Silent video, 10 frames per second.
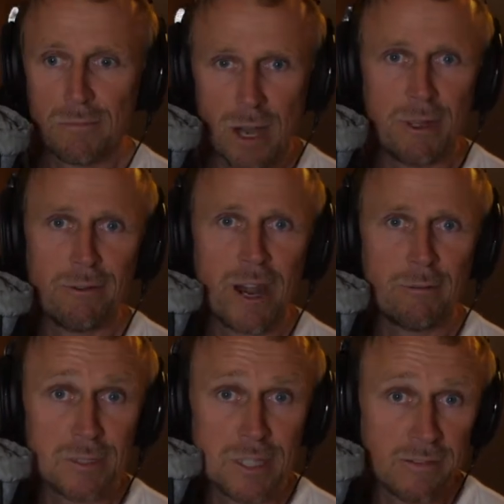My bit
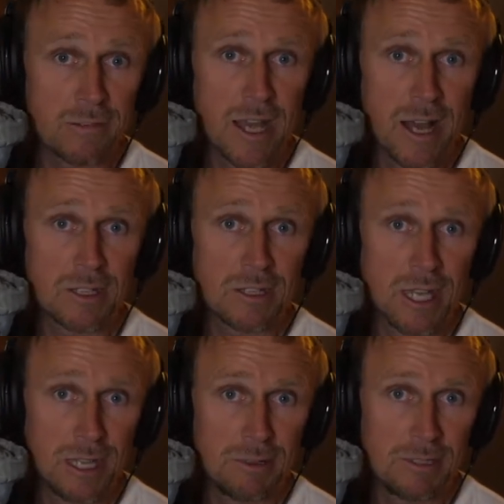rate was seven thousand
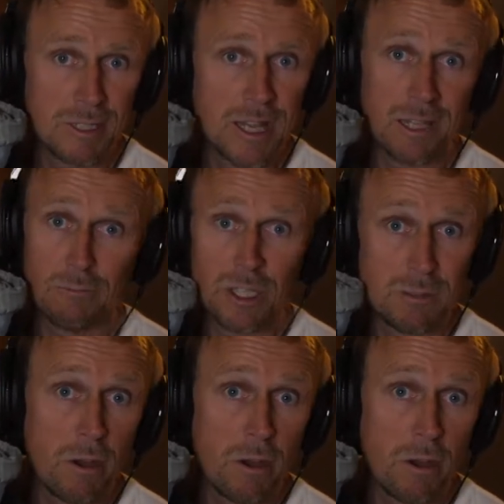kilobits a second, which is